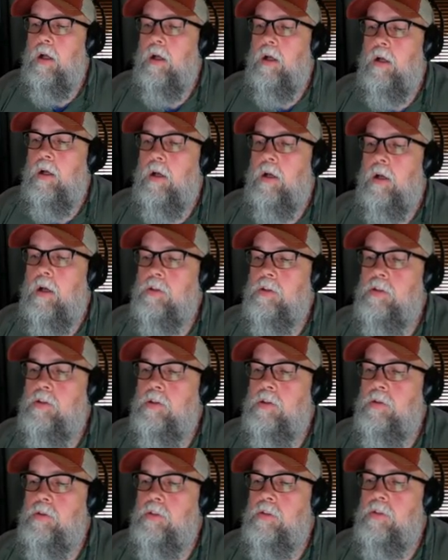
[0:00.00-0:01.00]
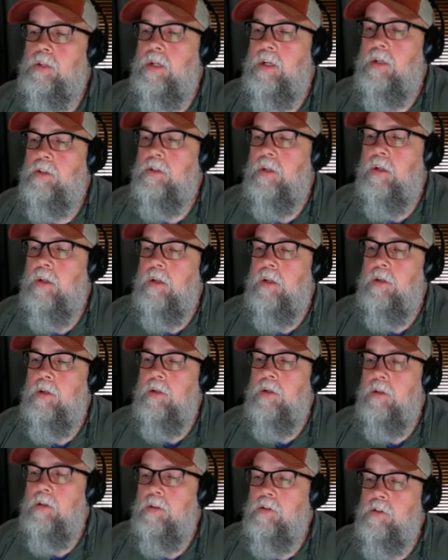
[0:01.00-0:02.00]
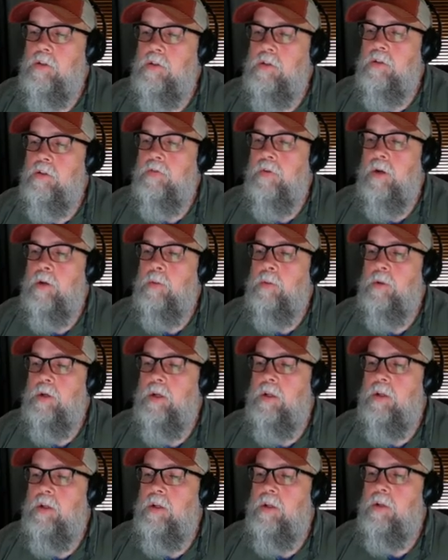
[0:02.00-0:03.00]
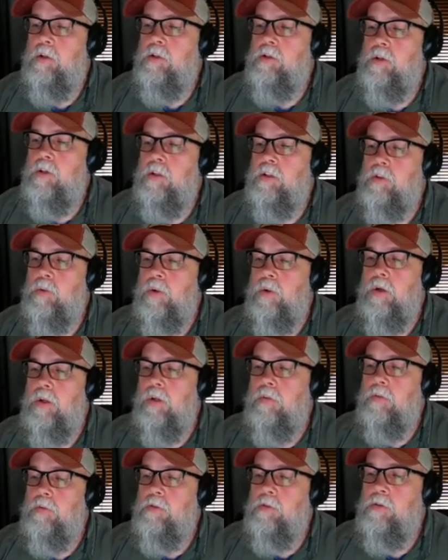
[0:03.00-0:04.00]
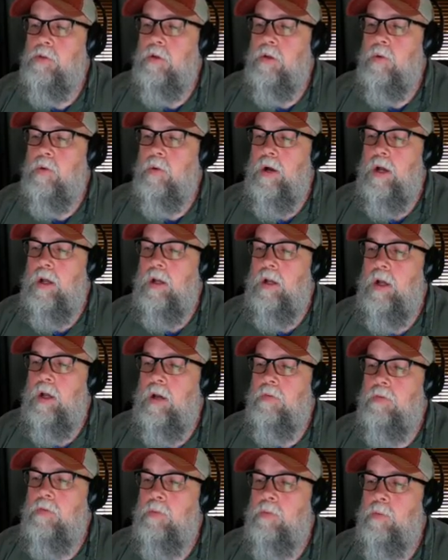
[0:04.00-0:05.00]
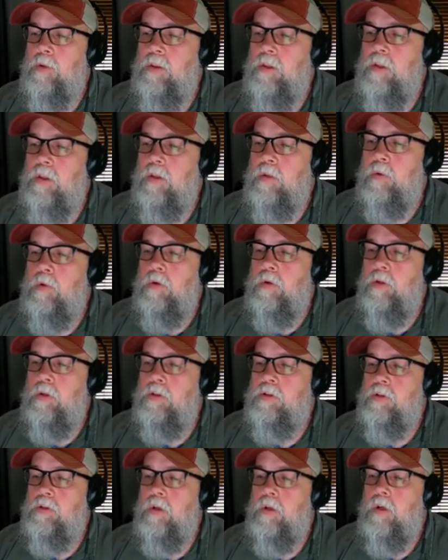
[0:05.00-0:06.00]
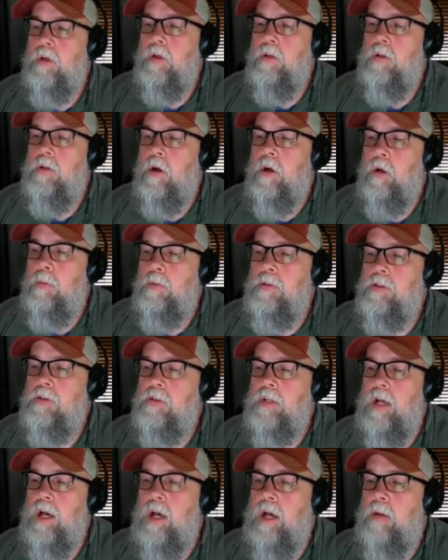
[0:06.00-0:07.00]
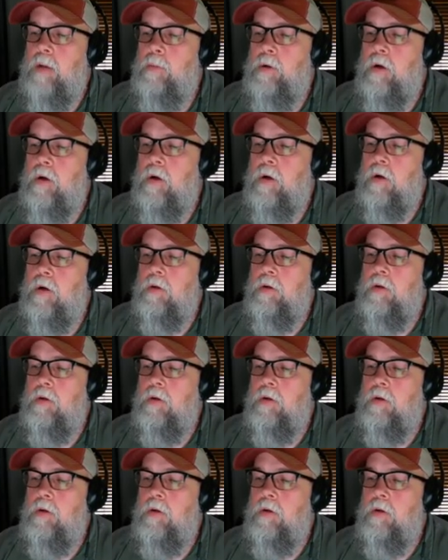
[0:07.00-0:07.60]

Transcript: Uh, Susan says that she used the variable ND to adjust quickly from shooting wildlife from within the woods to open sky, but heard